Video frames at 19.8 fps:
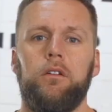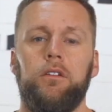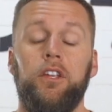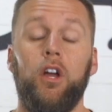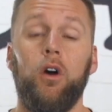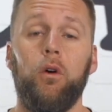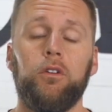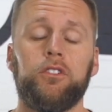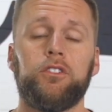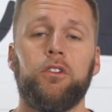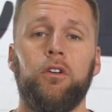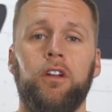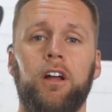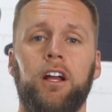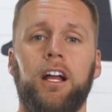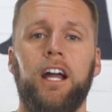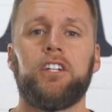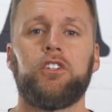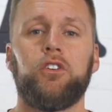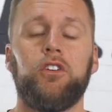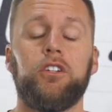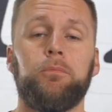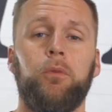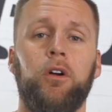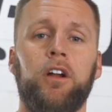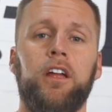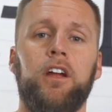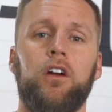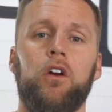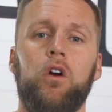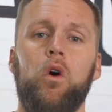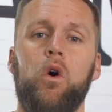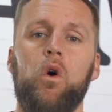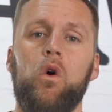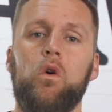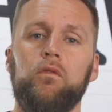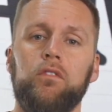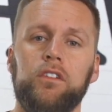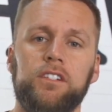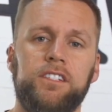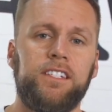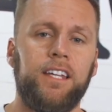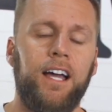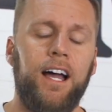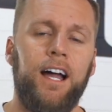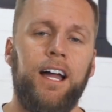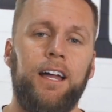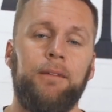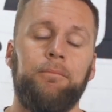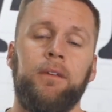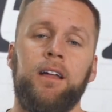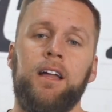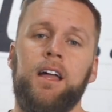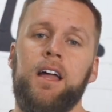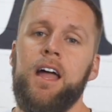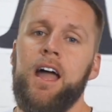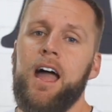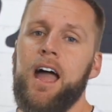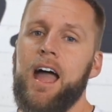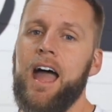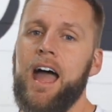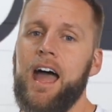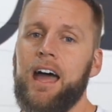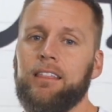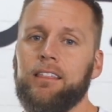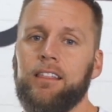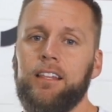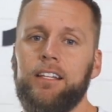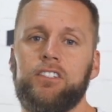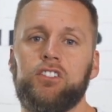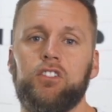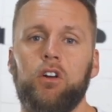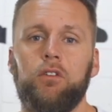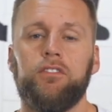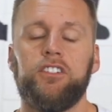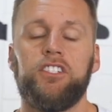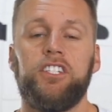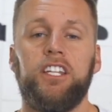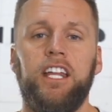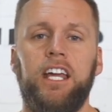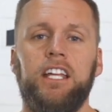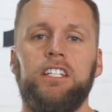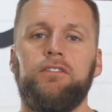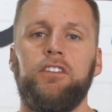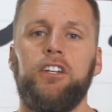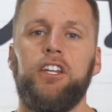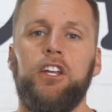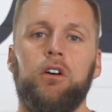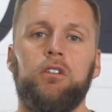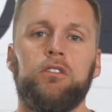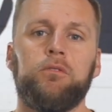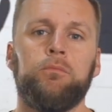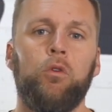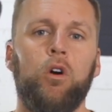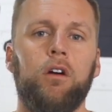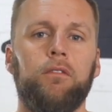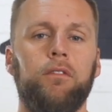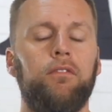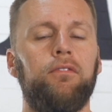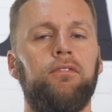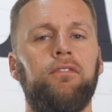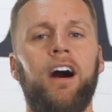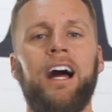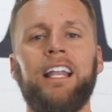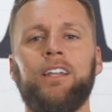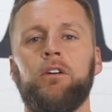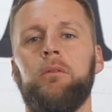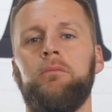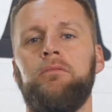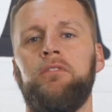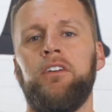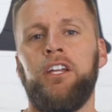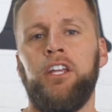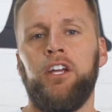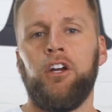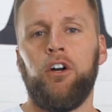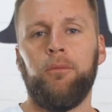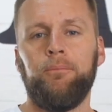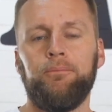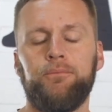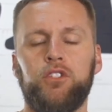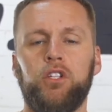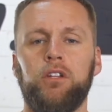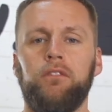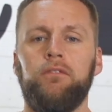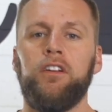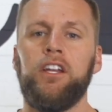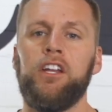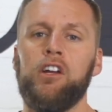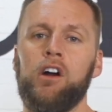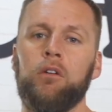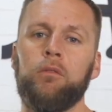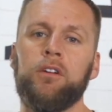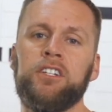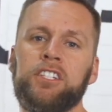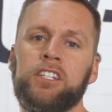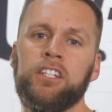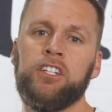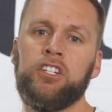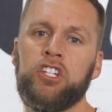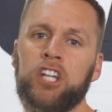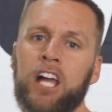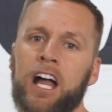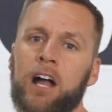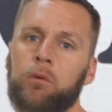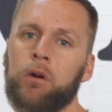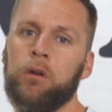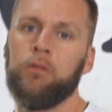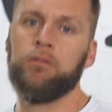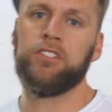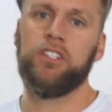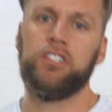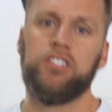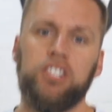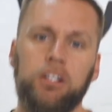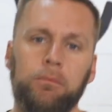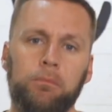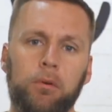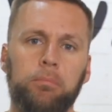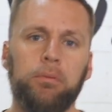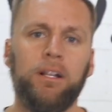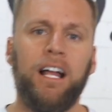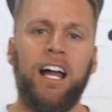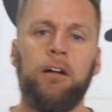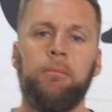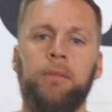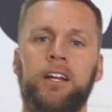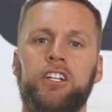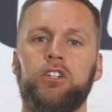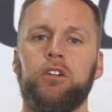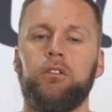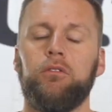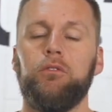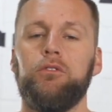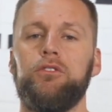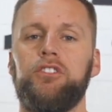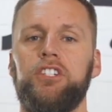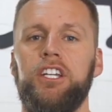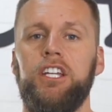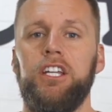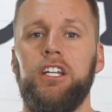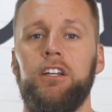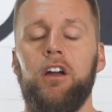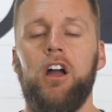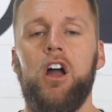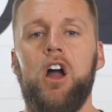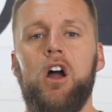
Yo, what's going on, guys? Chris Bonner here, Overtime Athlete. So for today's video, it's more of a follow-up video to a video I recently shot where it was a simple plyometric routine